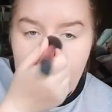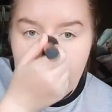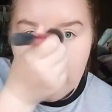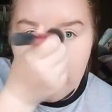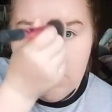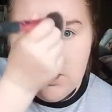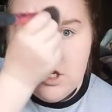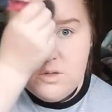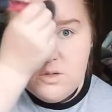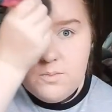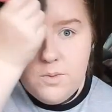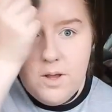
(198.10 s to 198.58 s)
like
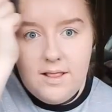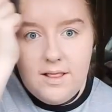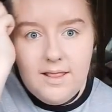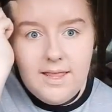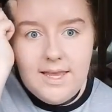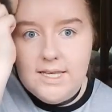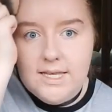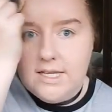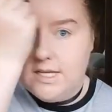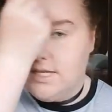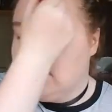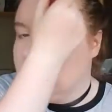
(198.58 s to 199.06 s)
to just put a
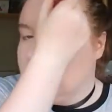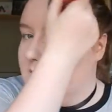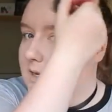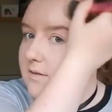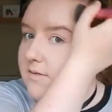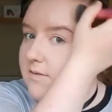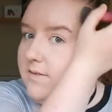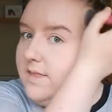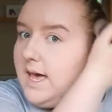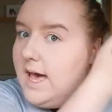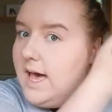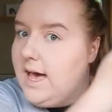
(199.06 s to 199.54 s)
light dusting
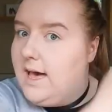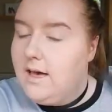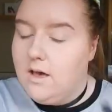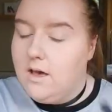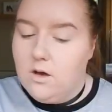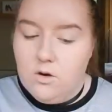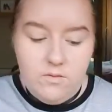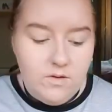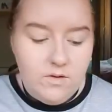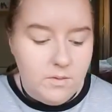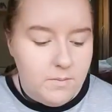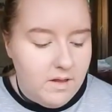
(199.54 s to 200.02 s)
of that
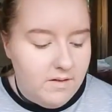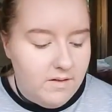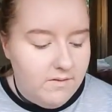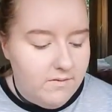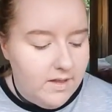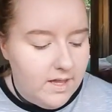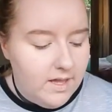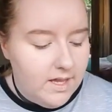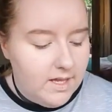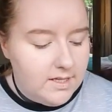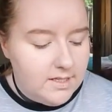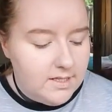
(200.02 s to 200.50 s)
over my
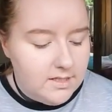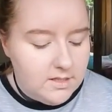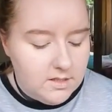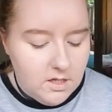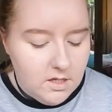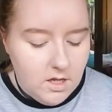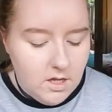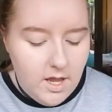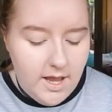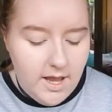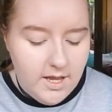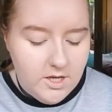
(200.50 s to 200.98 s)
face.
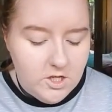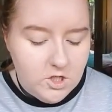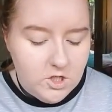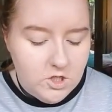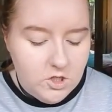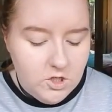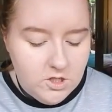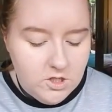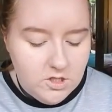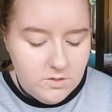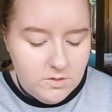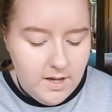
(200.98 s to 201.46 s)
I just
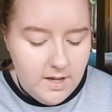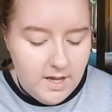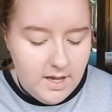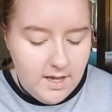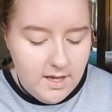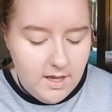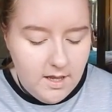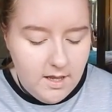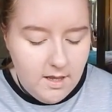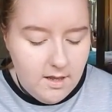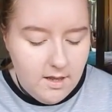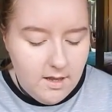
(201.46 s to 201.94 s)
use
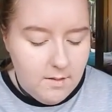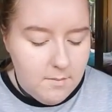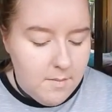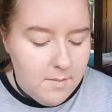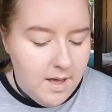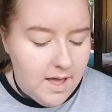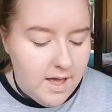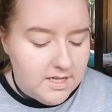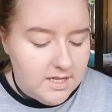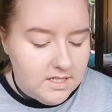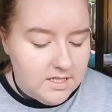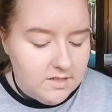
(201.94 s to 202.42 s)
my
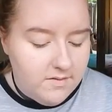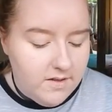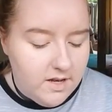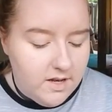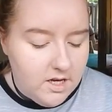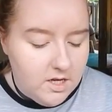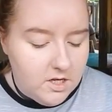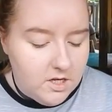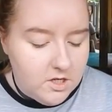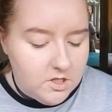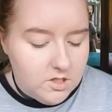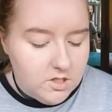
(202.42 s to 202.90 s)
matte
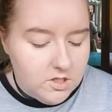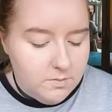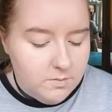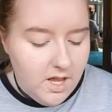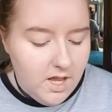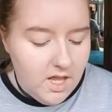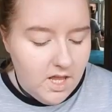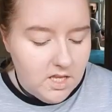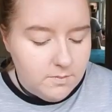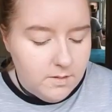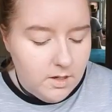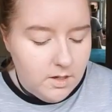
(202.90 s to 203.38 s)
finish
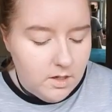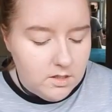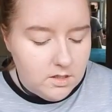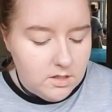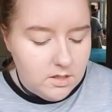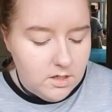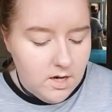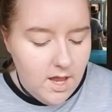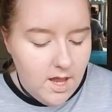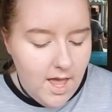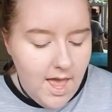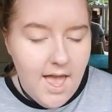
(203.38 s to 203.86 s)
pressed
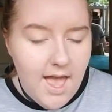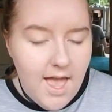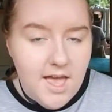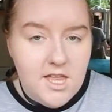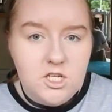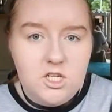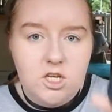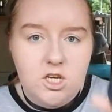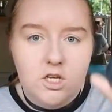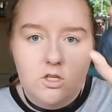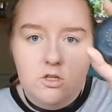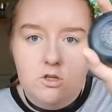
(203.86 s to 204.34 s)
powder in
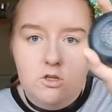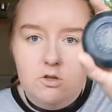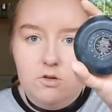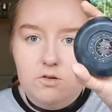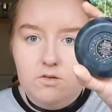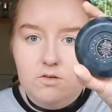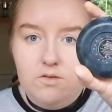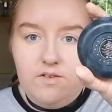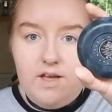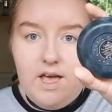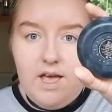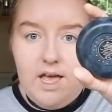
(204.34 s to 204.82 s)
shade
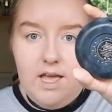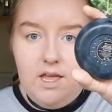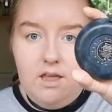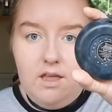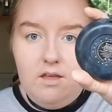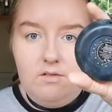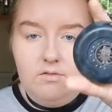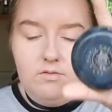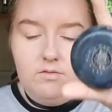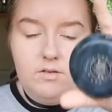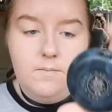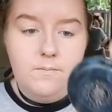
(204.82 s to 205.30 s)

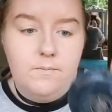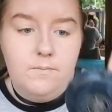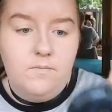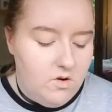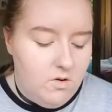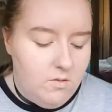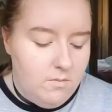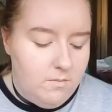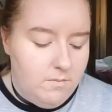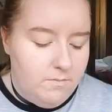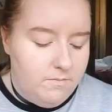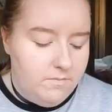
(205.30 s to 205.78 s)
205
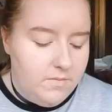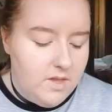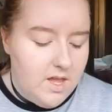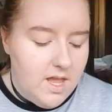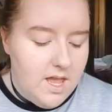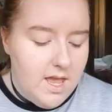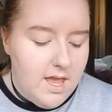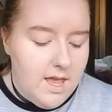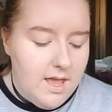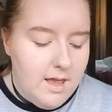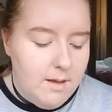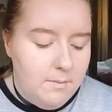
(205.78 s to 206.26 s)
from
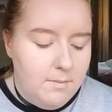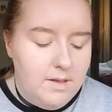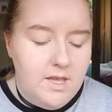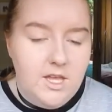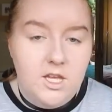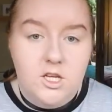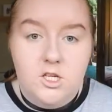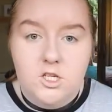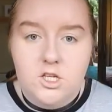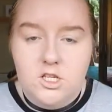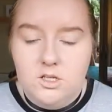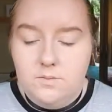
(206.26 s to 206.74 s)

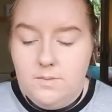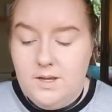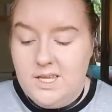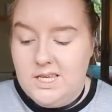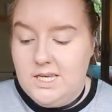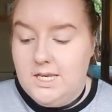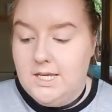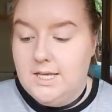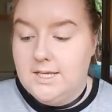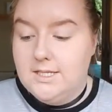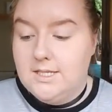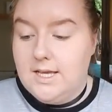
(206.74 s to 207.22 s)
BH
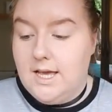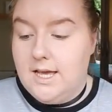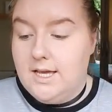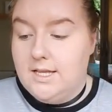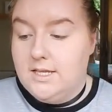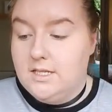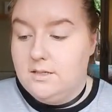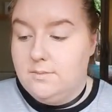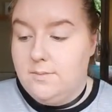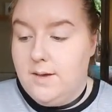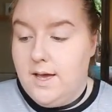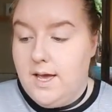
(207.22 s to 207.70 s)
Cosmetics
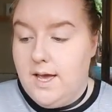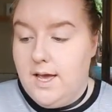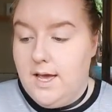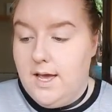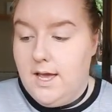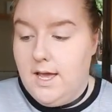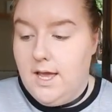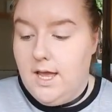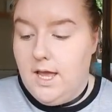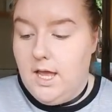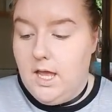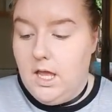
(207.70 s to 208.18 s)
and
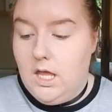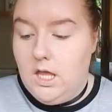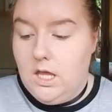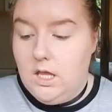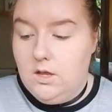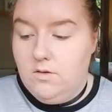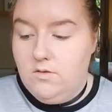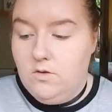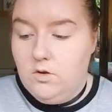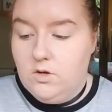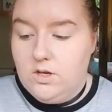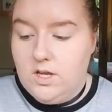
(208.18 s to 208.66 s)
my
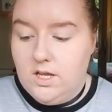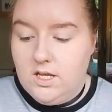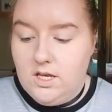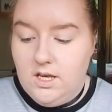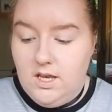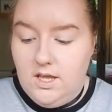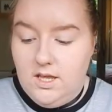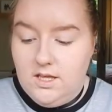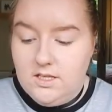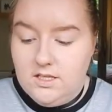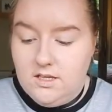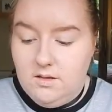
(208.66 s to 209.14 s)
Real
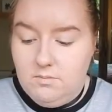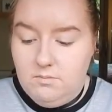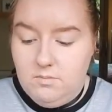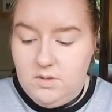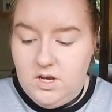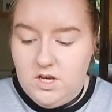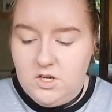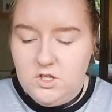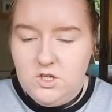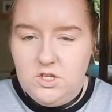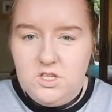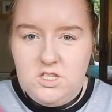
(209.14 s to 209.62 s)
Techniques. I'm
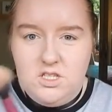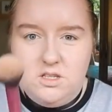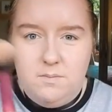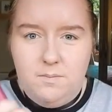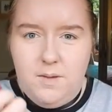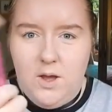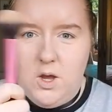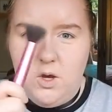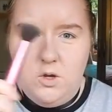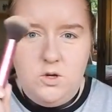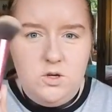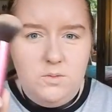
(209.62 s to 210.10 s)
pretty sure this is a
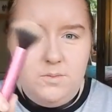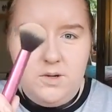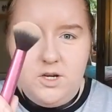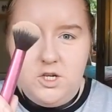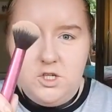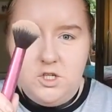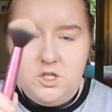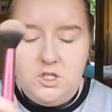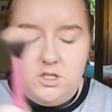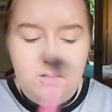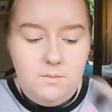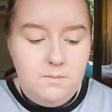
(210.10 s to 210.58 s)
powder brush
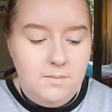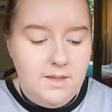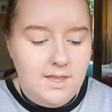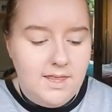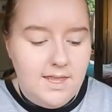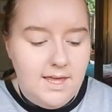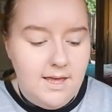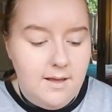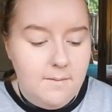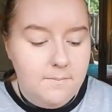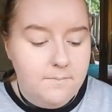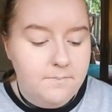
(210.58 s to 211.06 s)
or something like
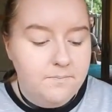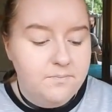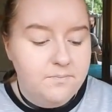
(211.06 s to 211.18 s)
that.